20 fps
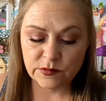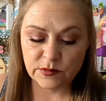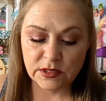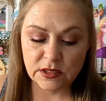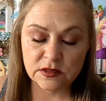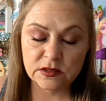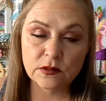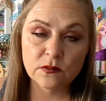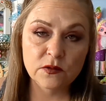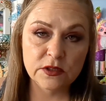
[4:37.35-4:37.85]

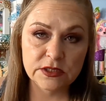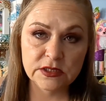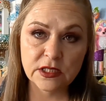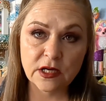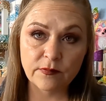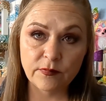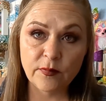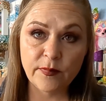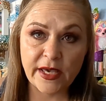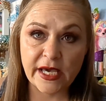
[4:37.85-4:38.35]
because there was a
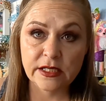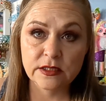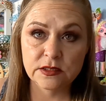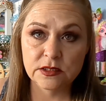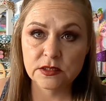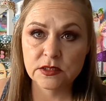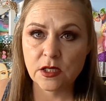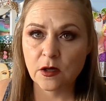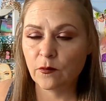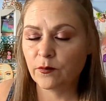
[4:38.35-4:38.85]
couple
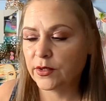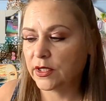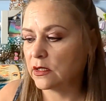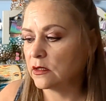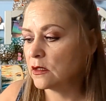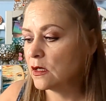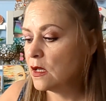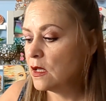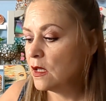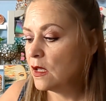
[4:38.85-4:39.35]
packages open,